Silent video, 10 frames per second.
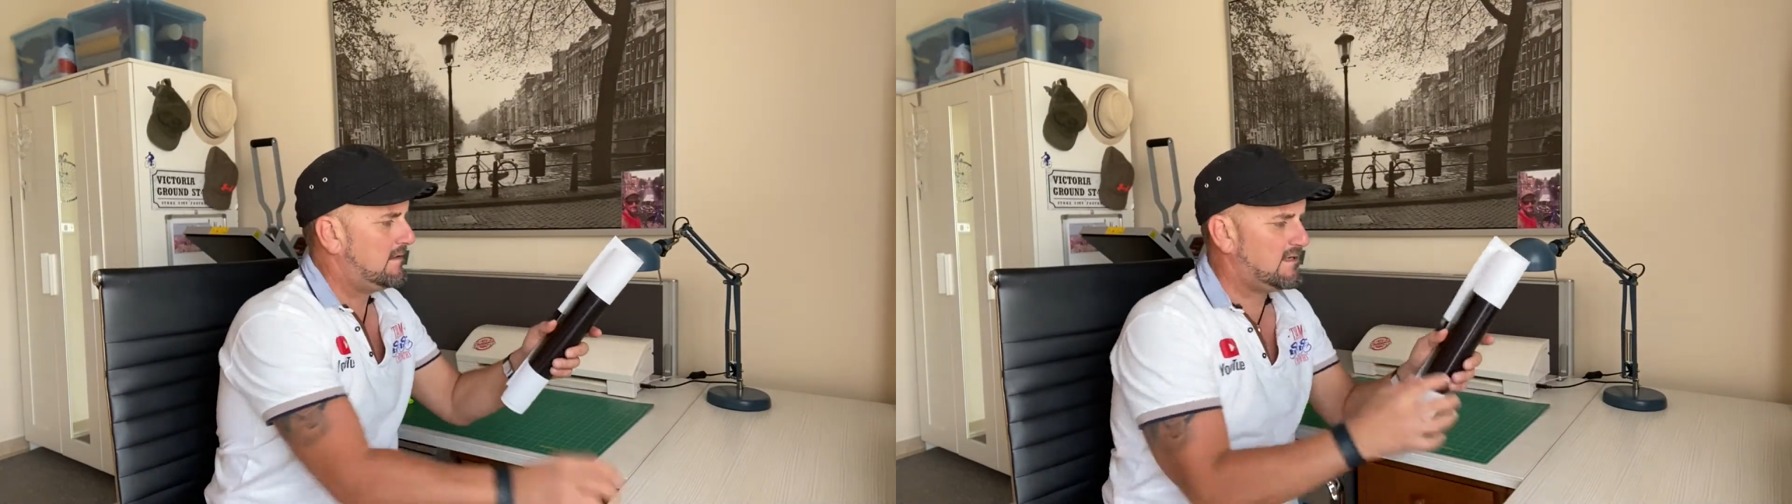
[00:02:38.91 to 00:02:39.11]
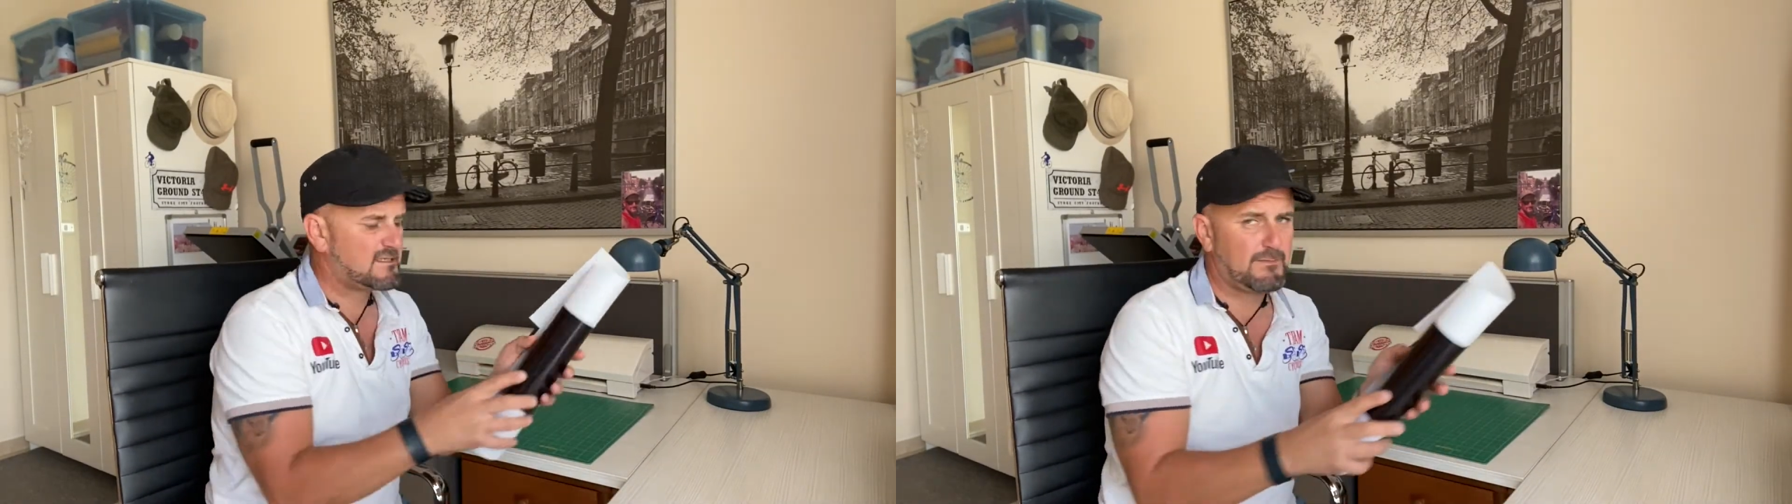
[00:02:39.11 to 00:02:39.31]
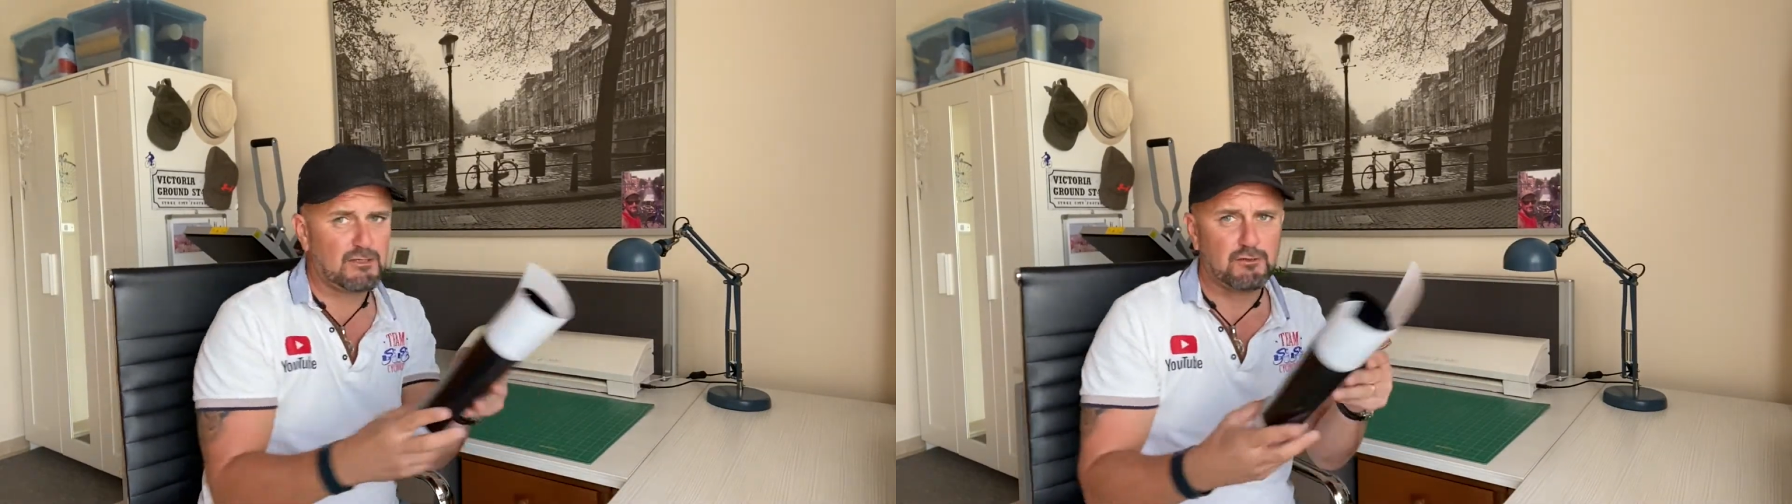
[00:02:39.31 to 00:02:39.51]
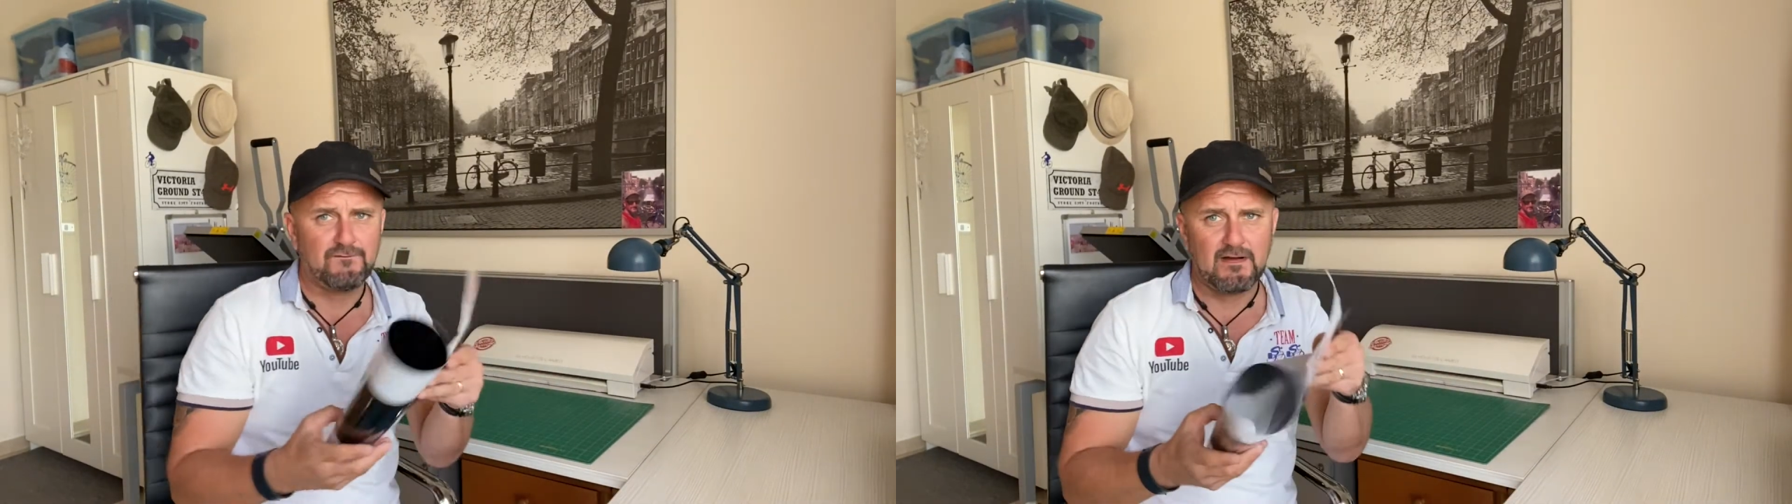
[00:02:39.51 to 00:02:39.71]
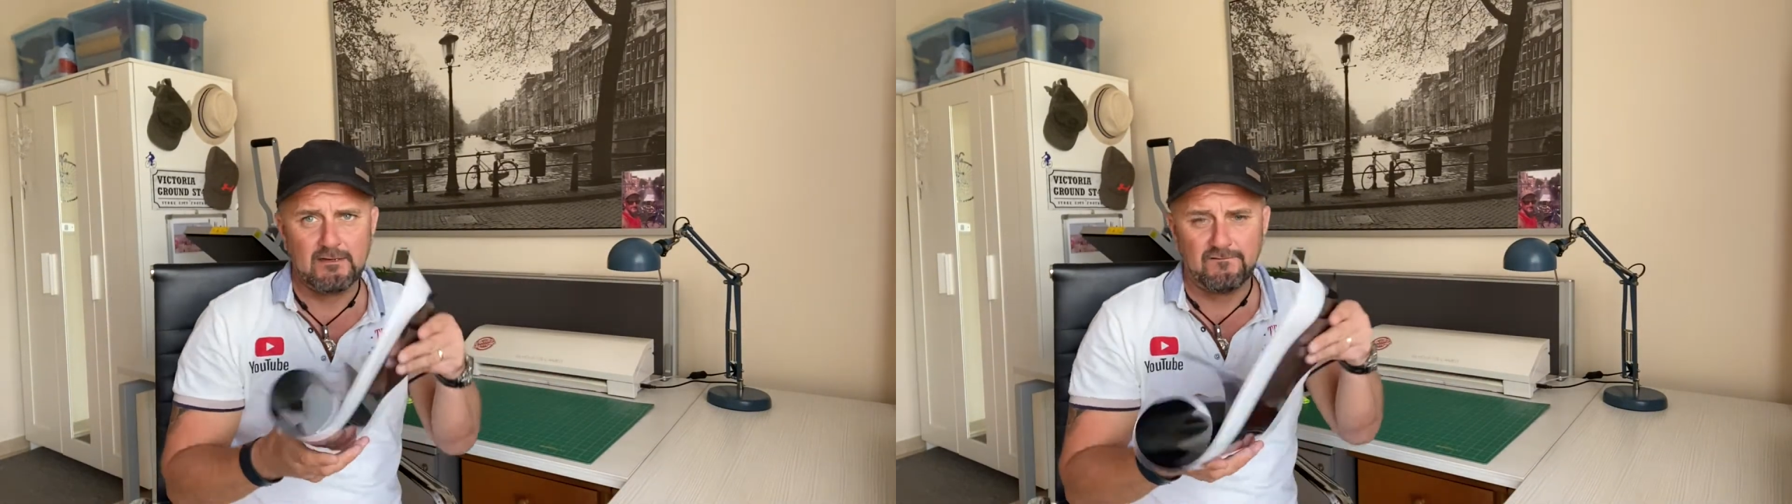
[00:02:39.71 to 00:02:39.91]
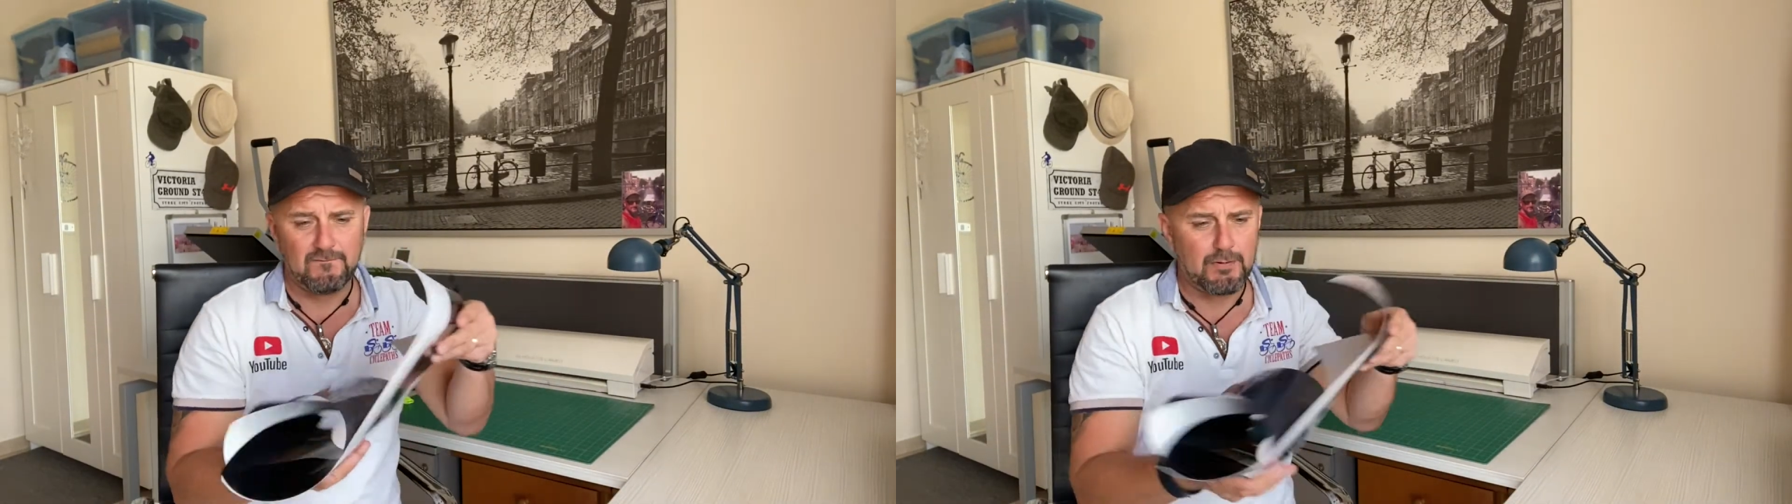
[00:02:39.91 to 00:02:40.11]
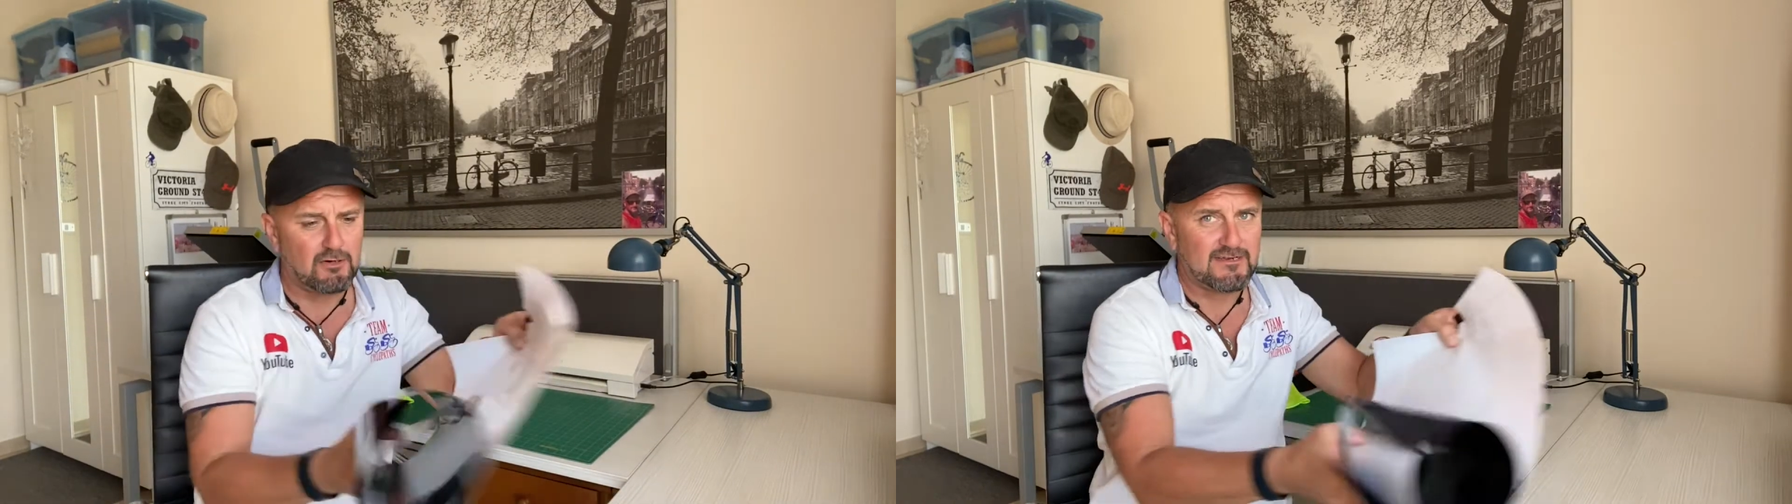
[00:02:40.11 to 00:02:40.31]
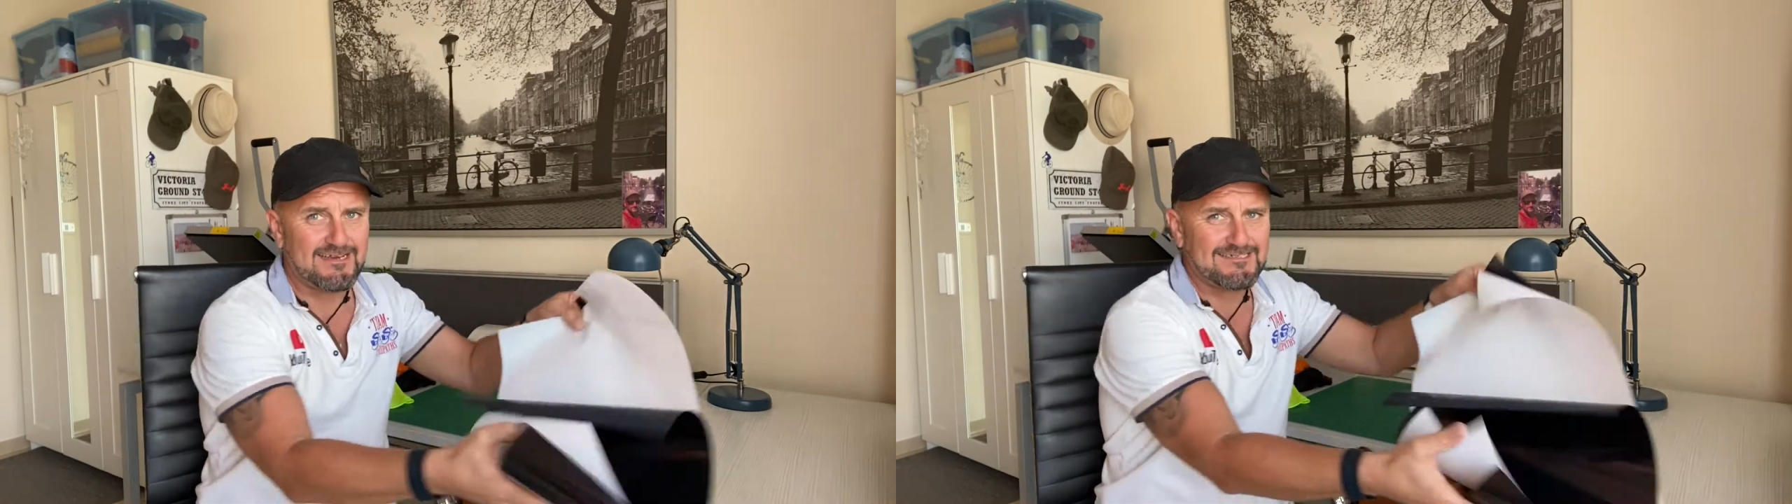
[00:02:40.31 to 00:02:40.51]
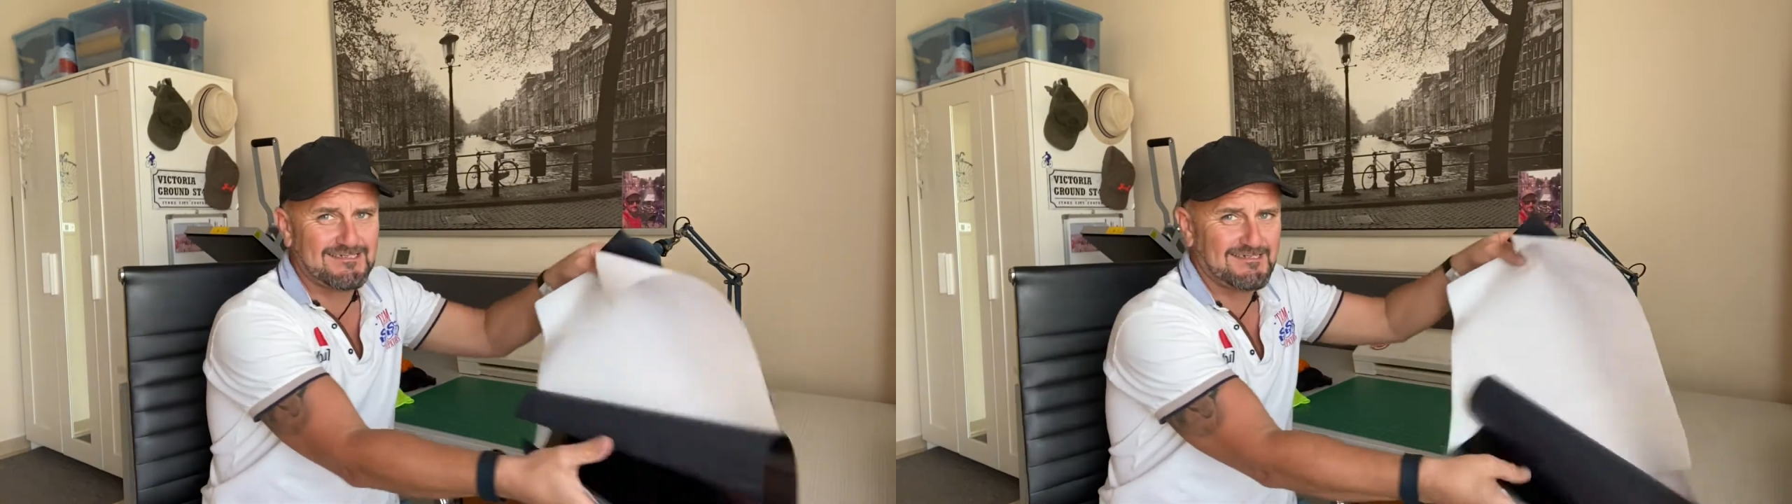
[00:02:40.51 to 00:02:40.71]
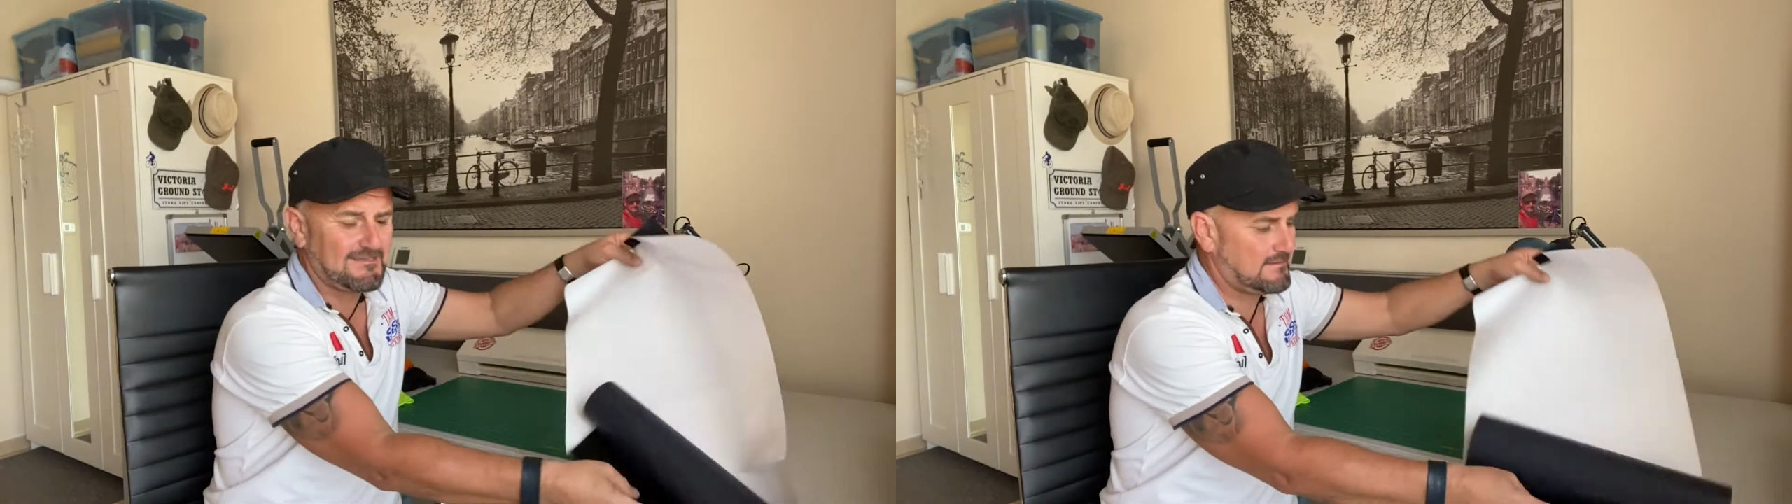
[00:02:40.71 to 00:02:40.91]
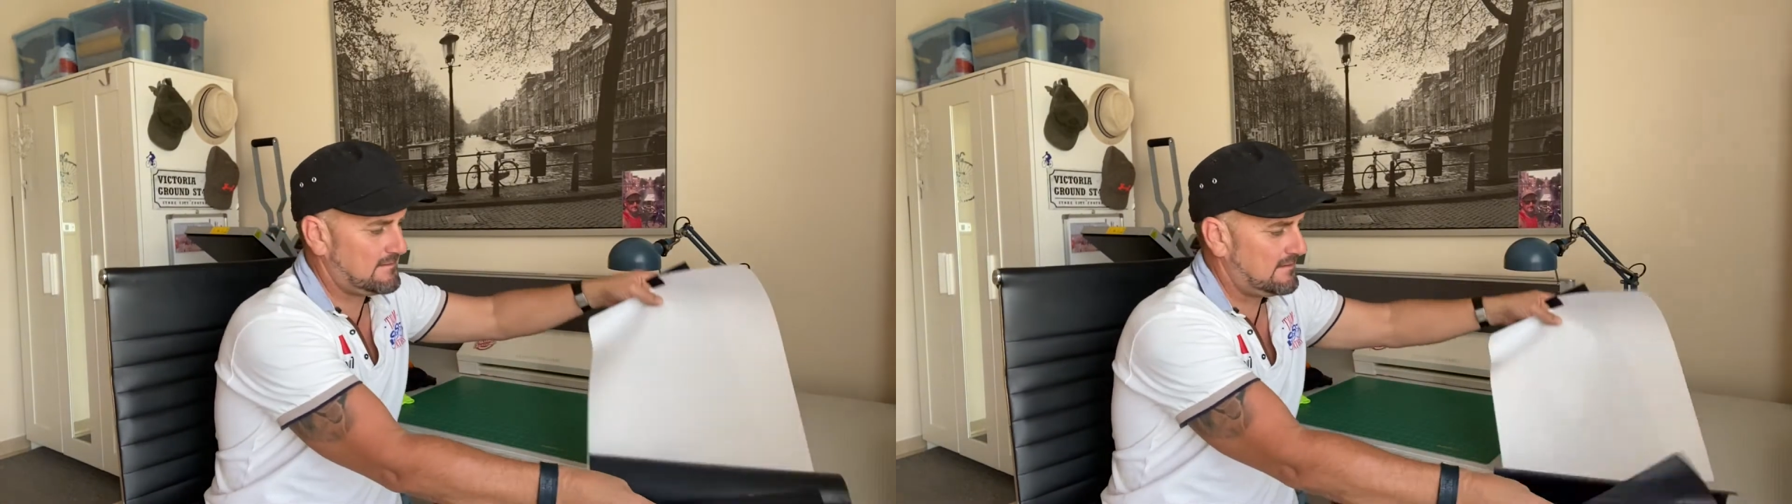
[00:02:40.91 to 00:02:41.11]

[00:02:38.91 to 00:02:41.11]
a special vinyl for polyester.